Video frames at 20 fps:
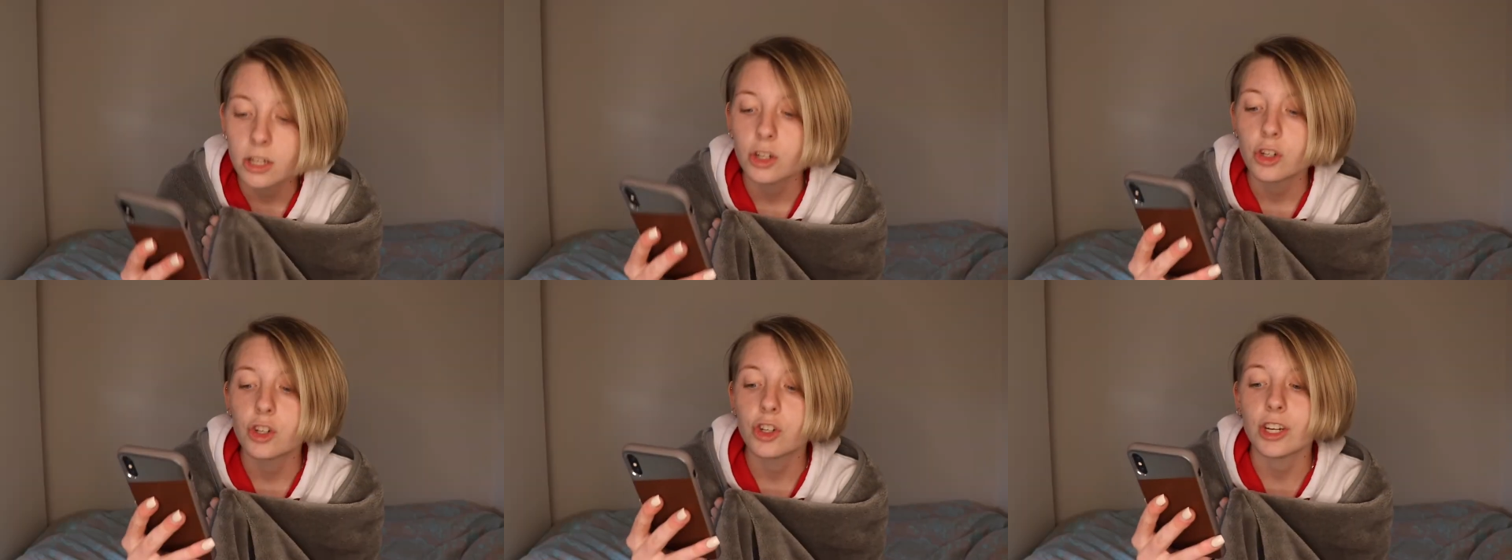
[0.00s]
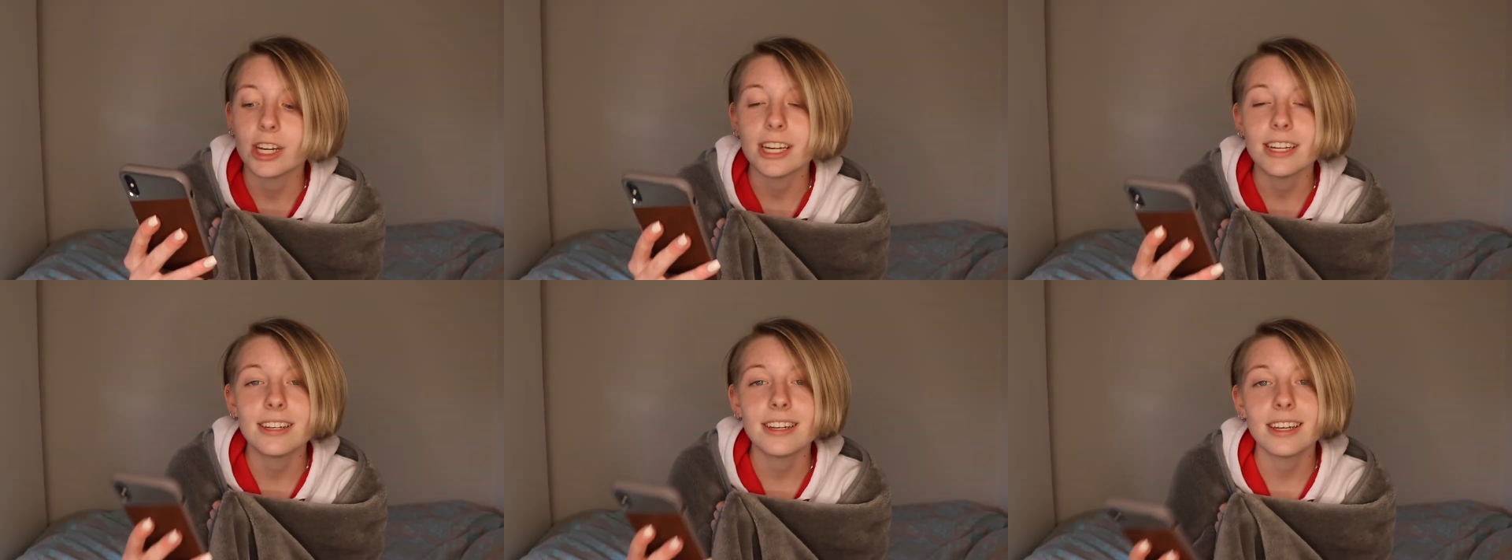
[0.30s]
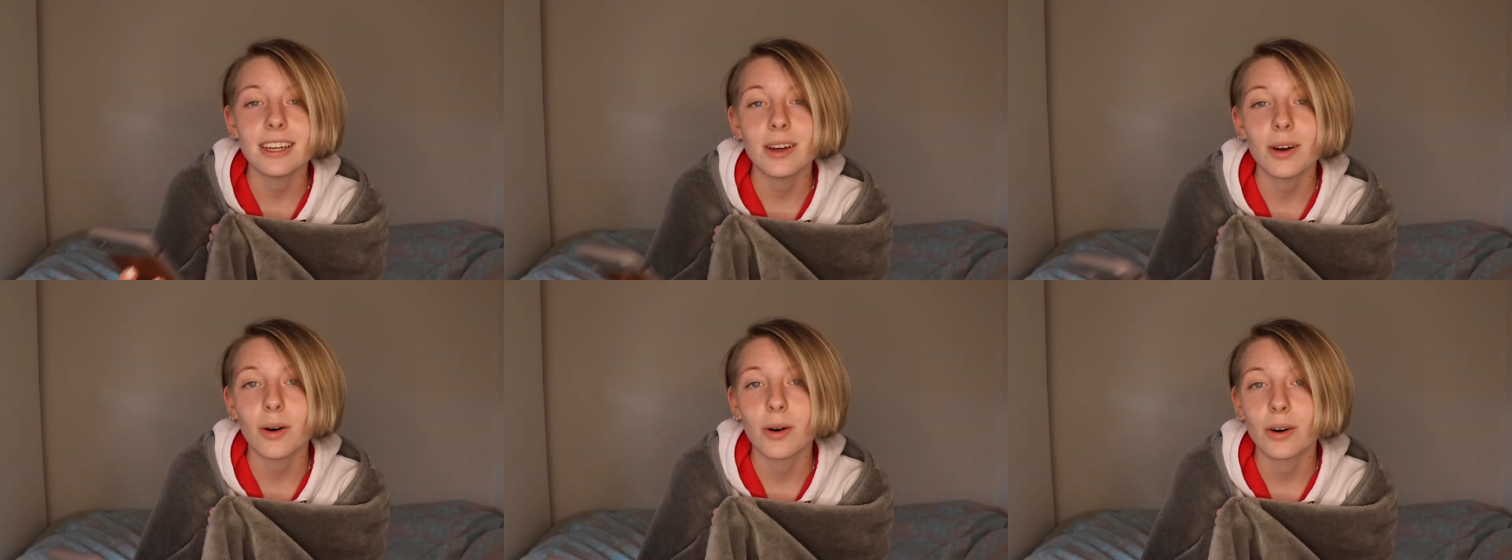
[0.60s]

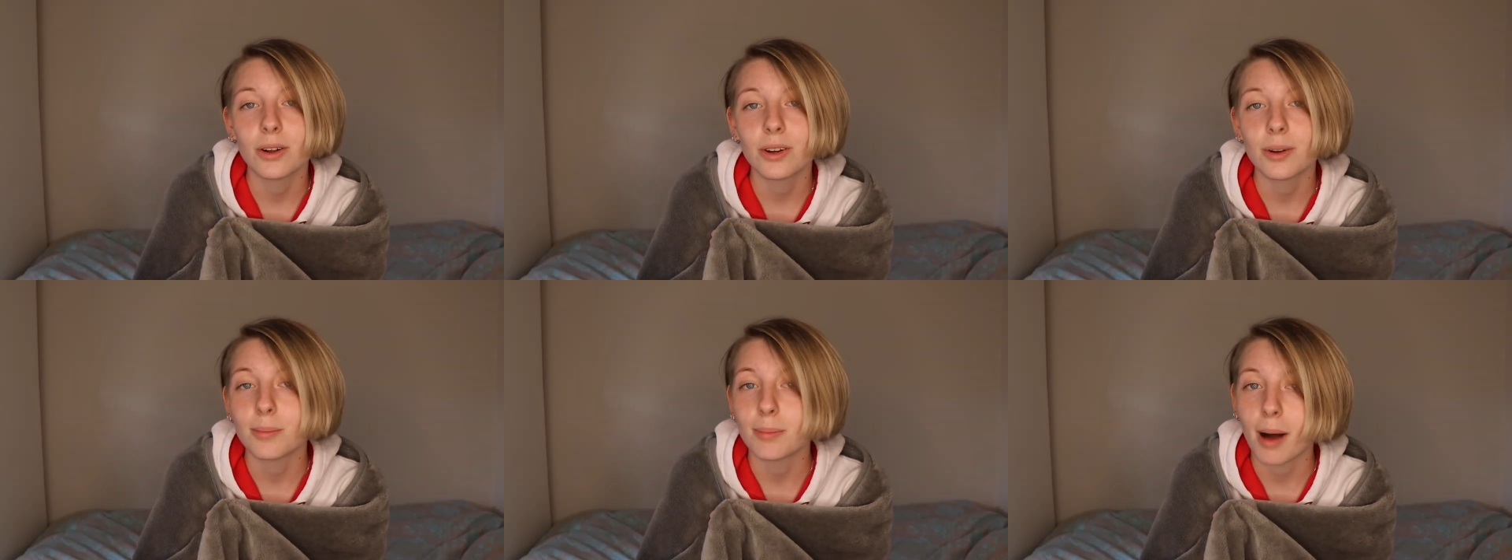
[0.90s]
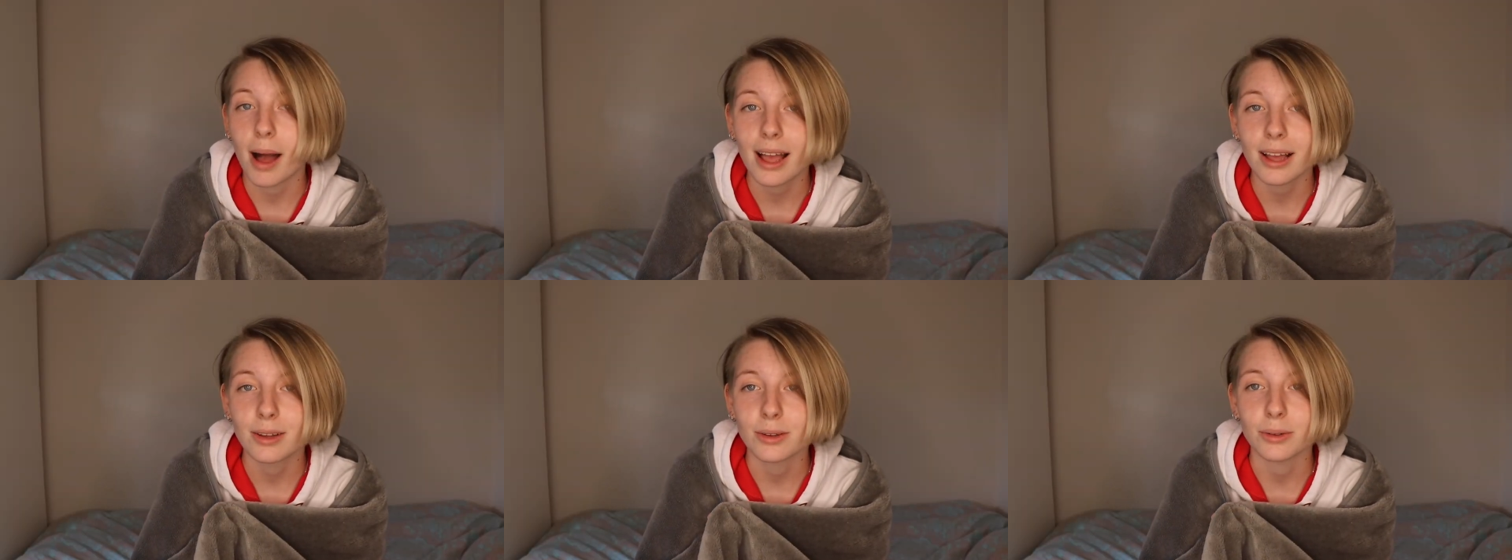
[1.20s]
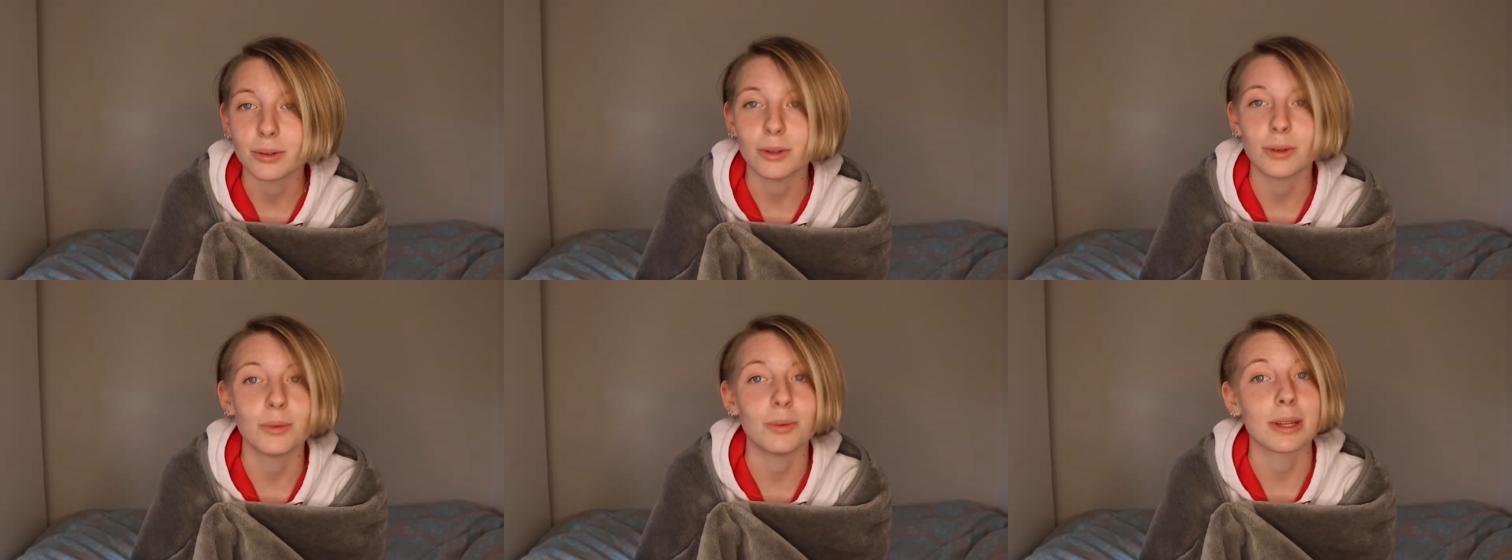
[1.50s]
Cheating on
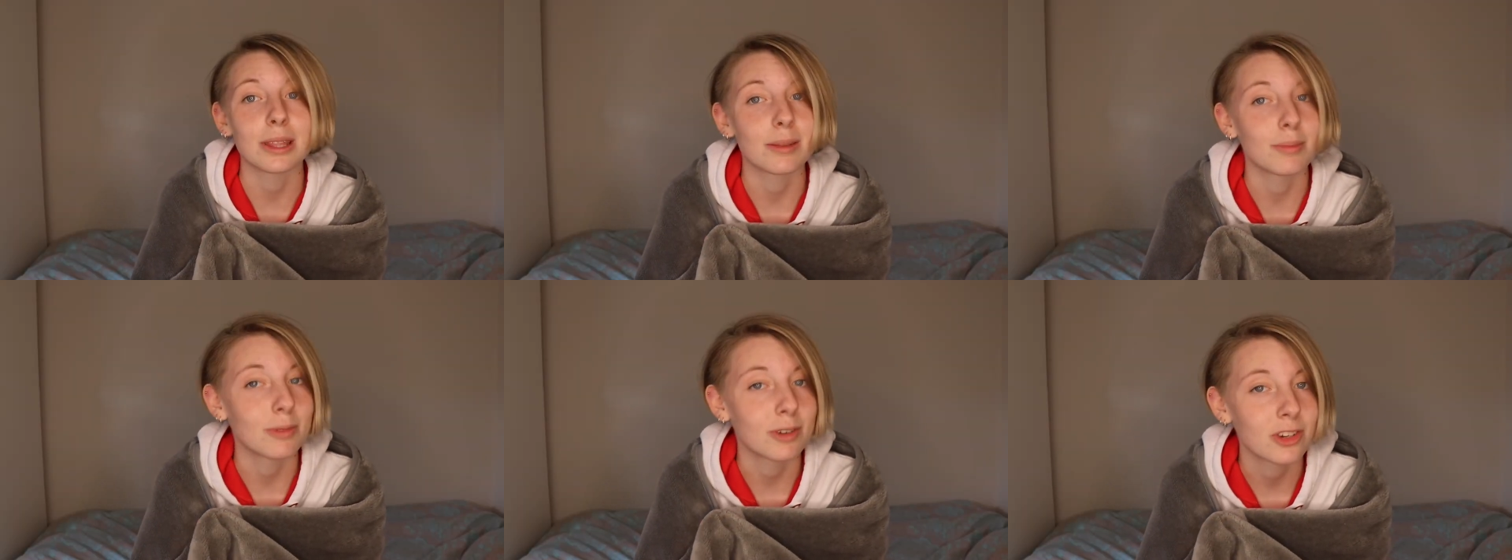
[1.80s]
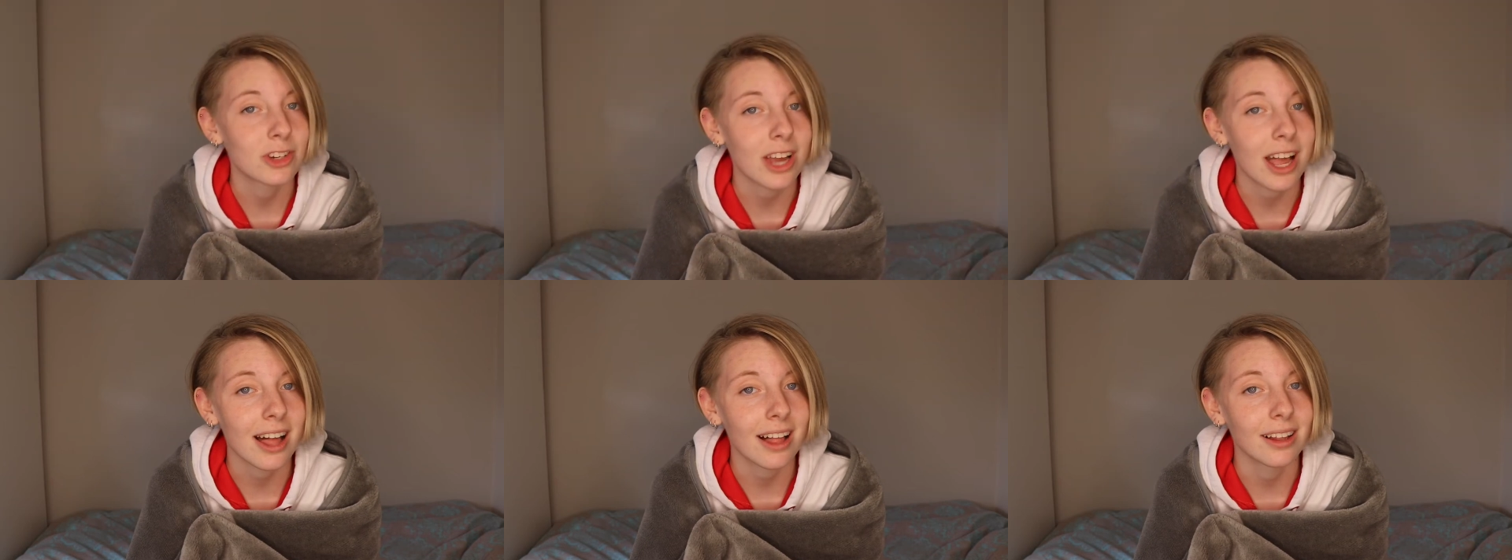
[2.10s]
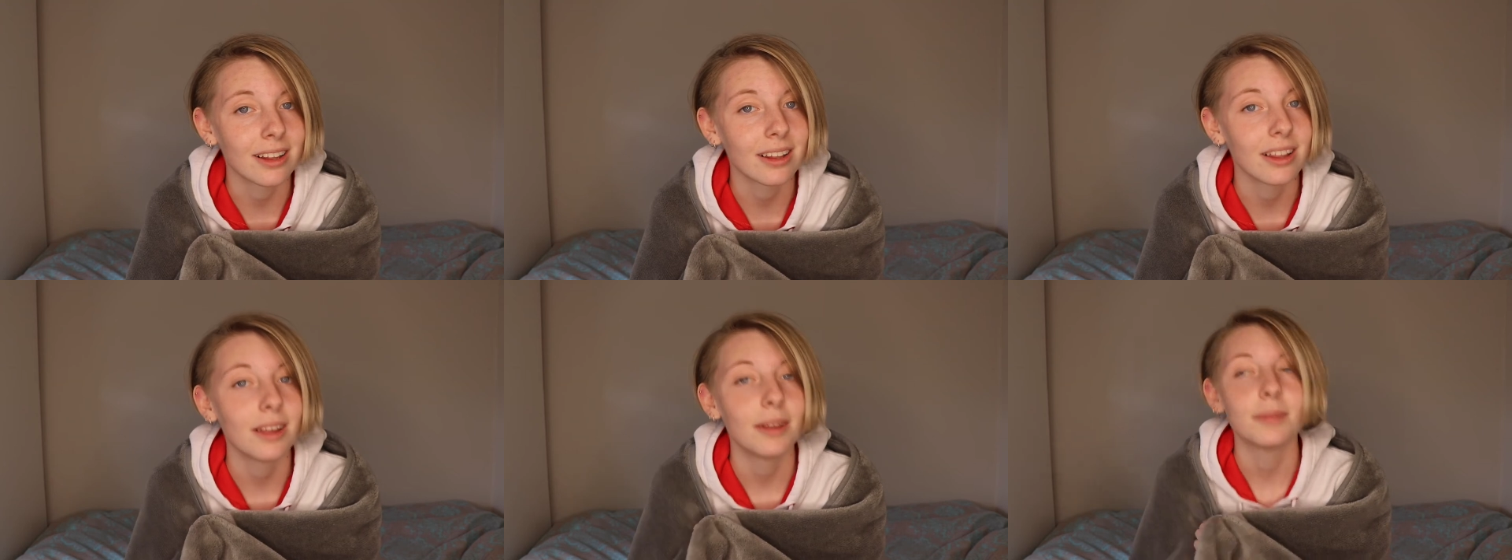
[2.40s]
Michael with
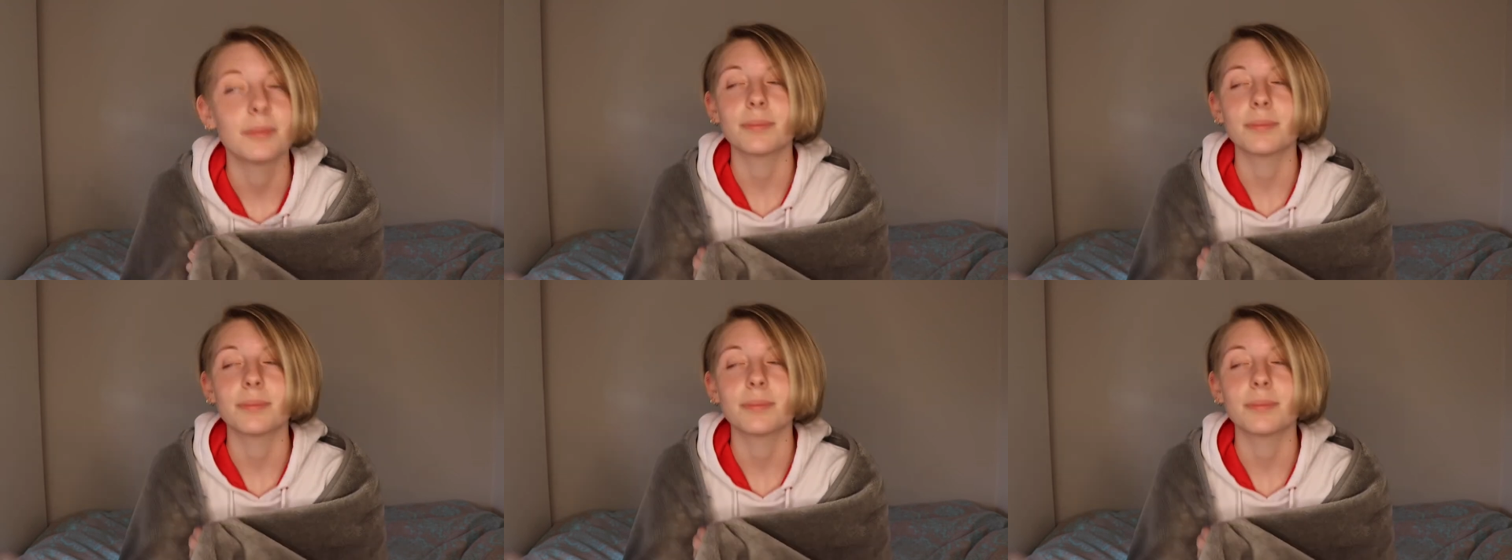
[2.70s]
Michelle.